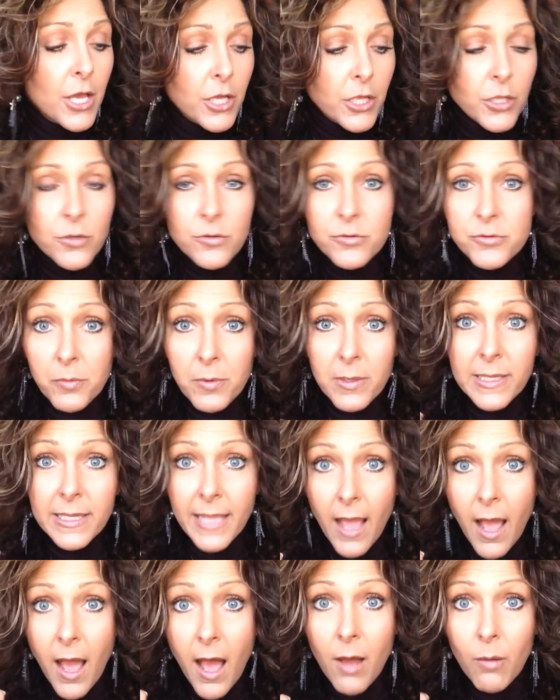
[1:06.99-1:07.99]
Use really
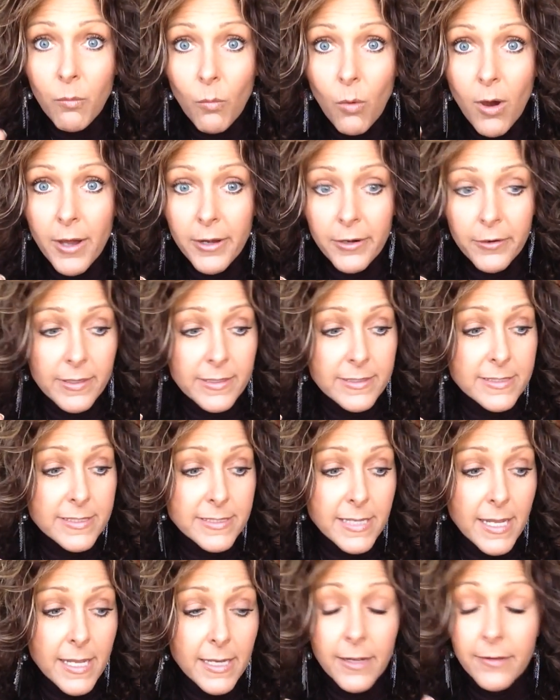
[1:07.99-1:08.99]
hot water
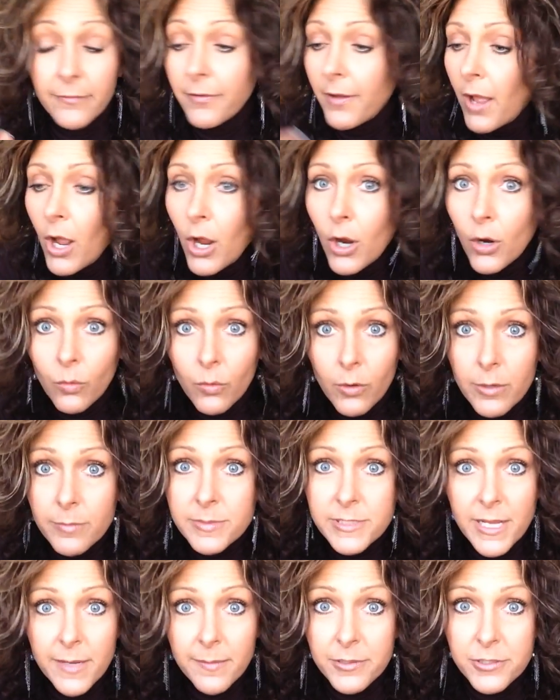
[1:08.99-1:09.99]
instead of room
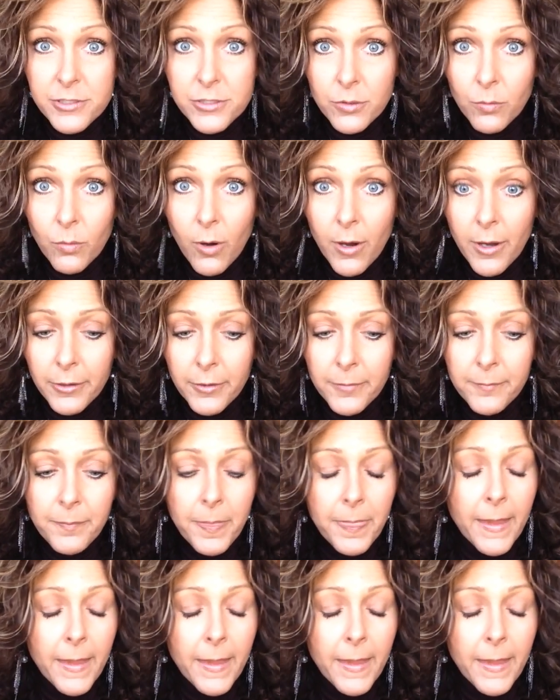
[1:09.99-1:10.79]
temperature water.